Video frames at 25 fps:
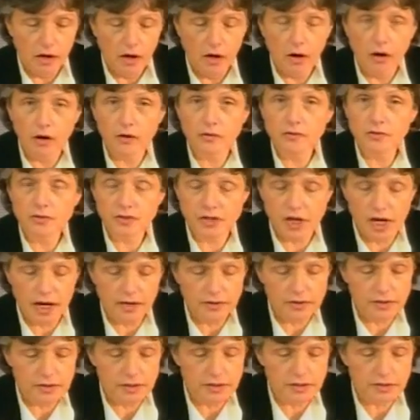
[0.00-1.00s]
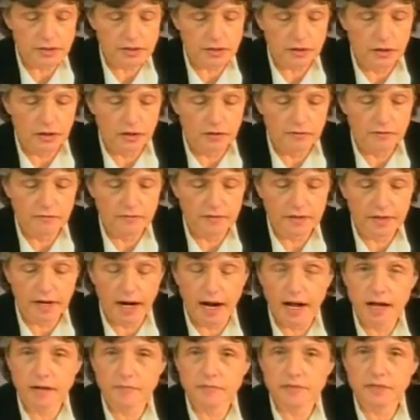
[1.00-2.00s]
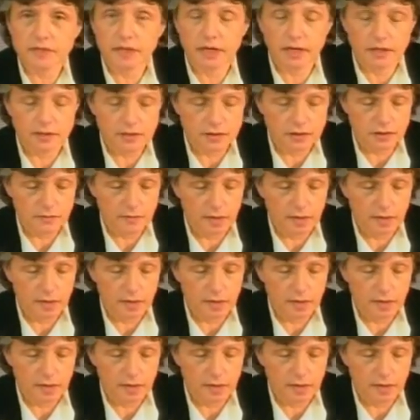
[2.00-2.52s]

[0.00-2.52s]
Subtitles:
on charges of crimes against